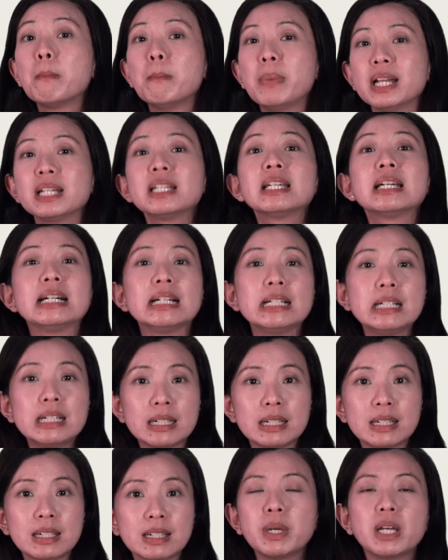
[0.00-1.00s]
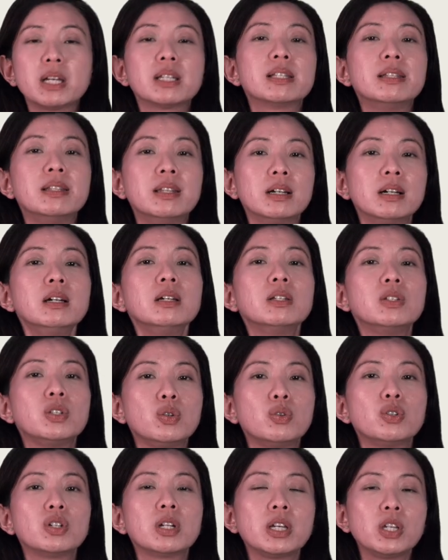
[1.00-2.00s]
but a, because the is
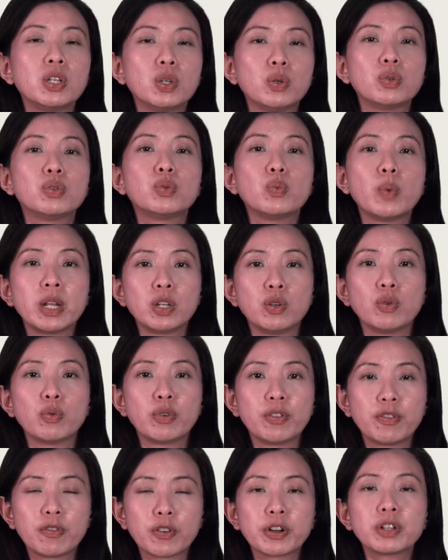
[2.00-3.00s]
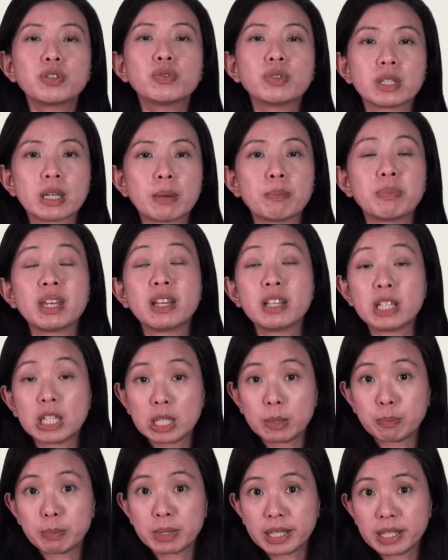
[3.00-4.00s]
usually used when you're referring to something
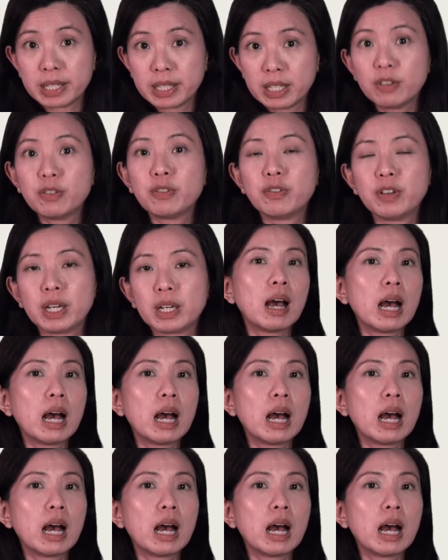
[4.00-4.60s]
specific.